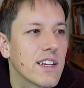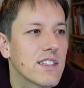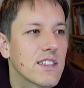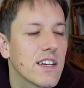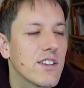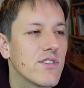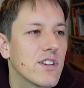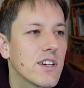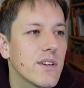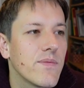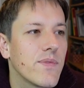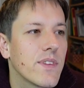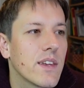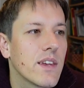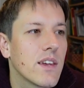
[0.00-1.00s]
etc.
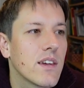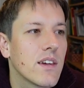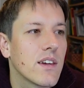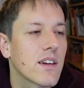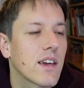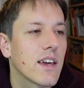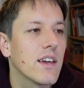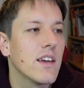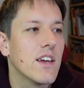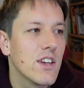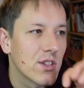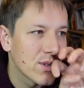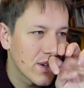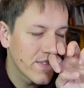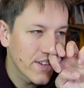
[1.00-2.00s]
Okay,
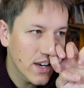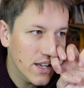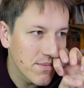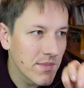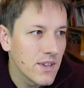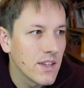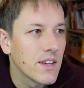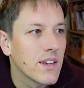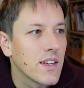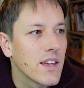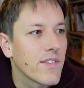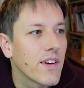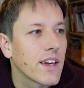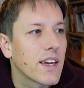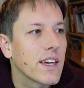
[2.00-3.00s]
so if
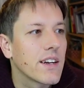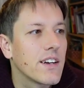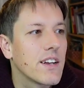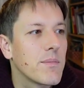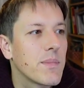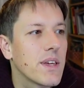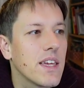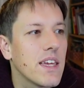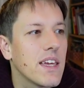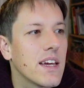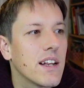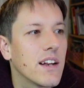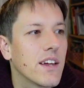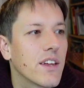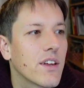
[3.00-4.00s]
I get a number here
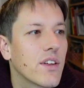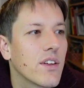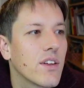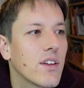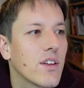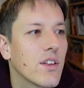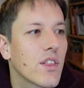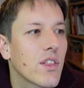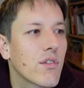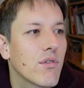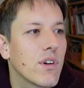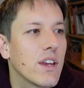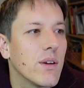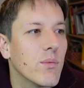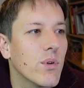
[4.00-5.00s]
like
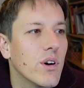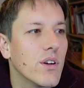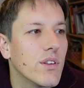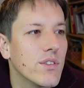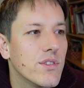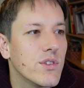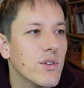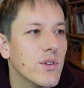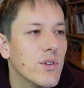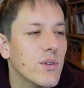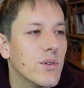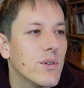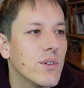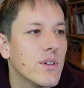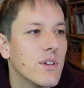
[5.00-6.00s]
3, 1,
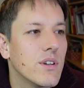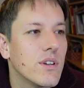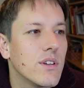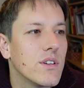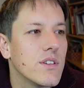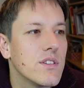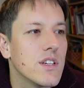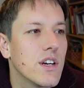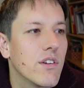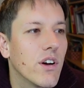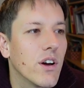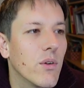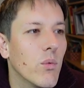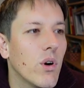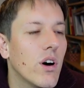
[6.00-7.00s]
2,
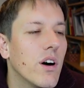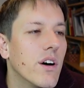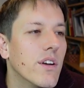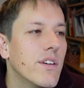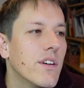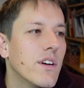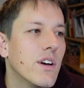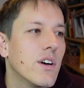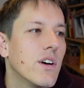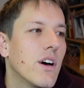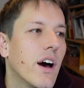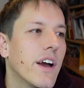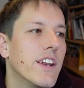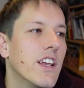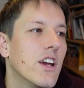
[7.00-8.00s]
0, 1,
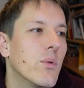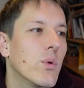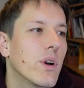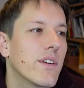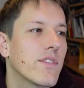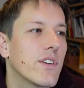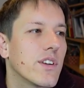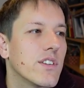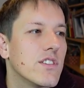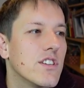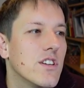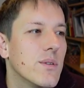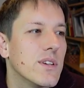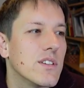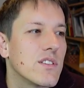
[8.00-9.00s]
I know what I've got to do
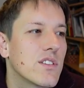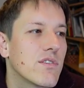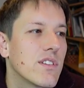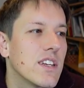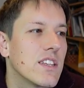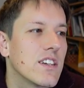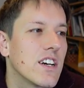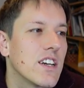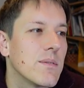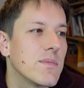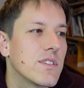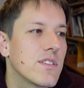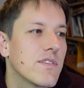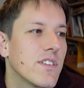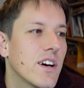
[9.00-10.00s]
is 3
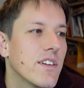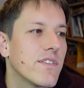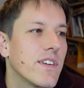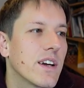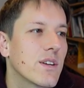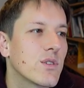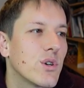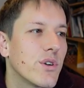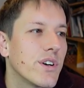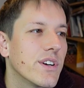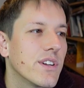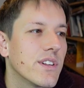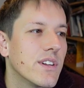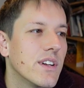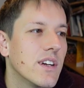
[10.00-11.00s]
times 5
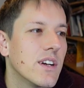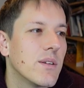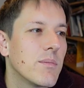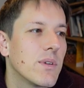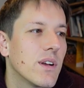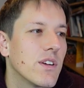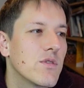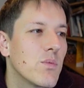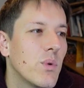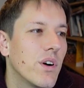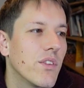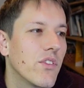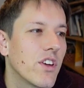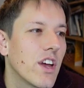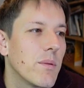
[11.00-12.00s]
factorial plus
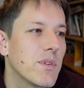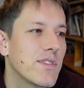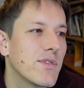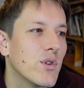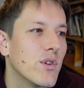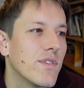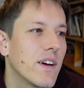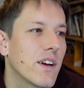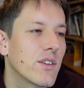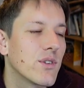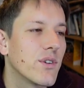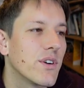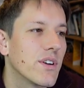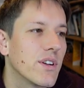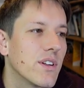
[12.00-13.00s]
1 times 4
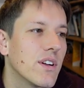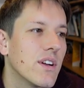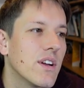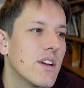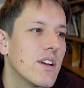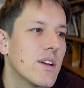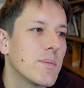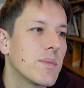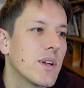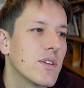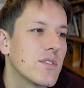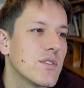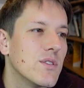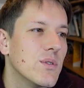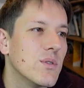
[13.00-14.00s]
factorial
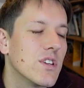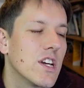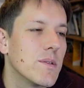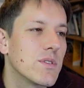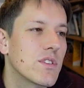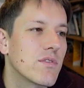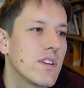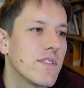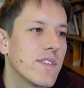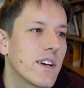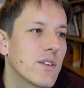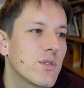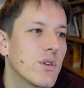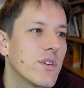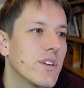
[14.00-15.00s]
plus 2 times 3
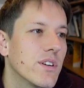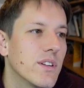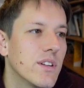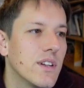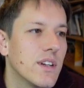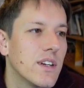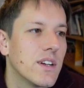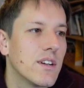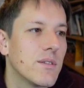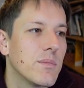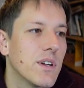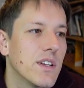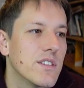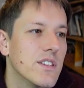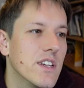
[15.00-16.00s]
factorial
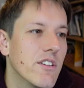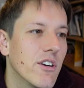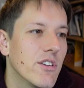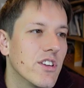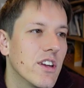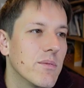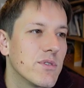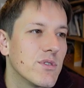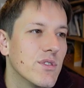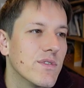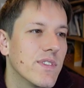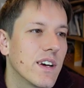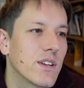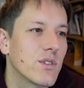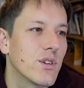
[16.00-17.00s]
plus 0 times 2
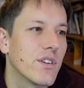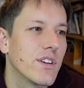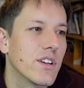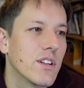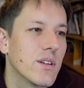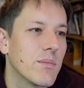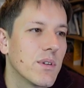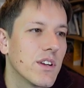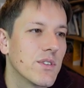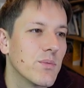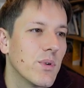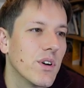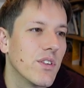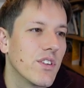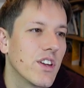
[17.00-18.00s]
factorial plus
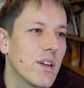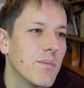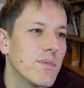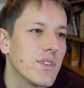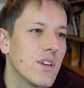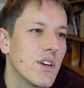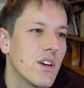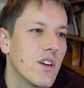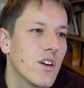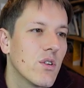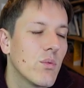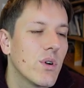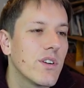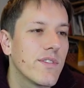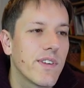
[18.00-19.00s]
1 times
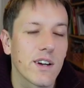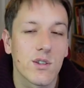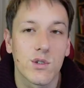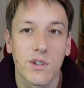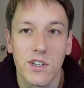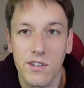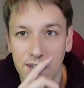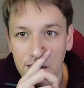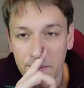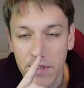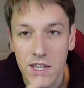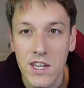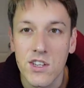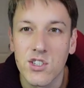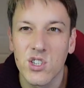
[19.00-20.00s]
1 factorial, right?
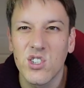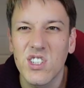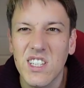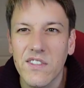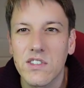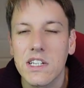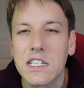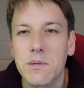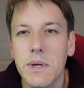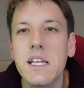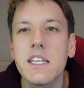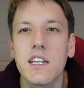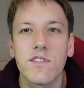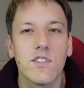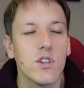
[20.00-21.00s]
So you just have to explain
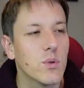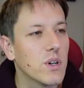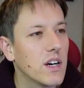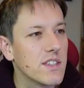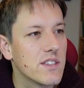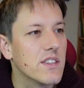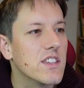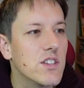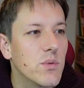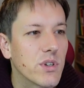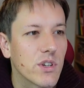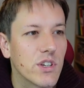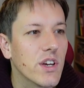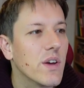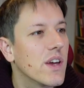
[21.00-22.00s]
in a few words that this is what
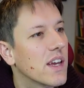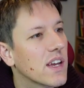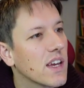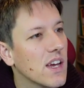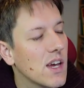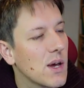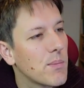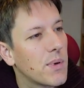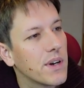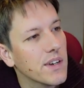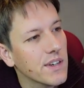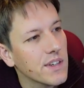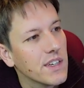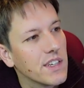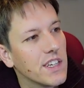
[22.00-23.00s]
you're doing.
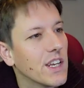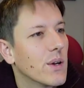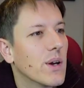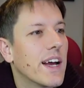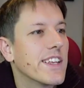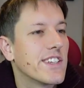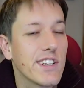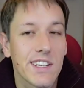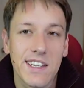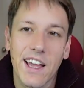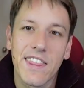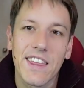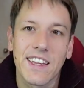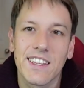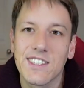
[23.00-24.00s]
But, you know, actually, I
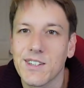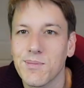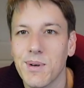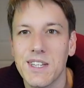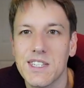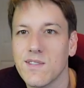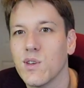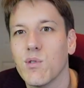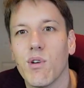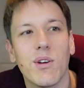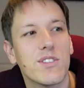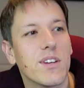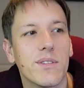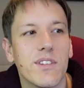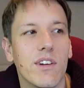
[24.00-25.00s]
think in some ways, if you
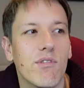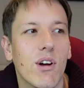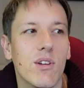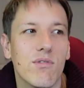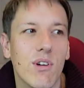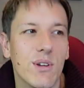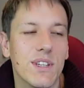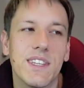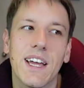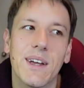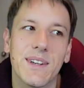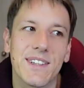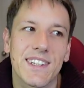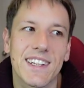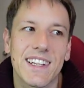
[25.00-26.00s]
wrote it
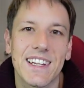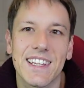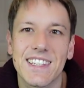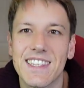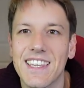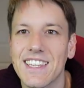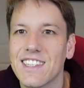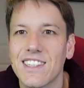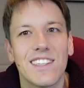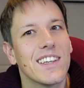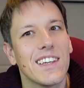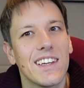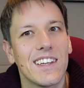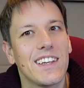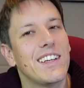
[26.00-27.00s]
down as clearly as this,
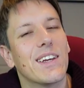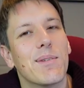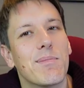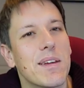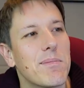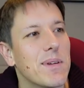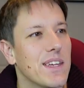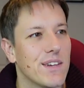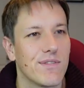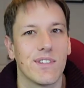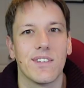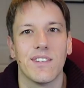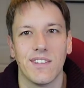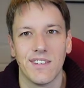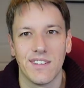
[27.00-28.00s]
you know, maybe
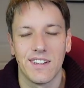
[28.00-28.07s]
even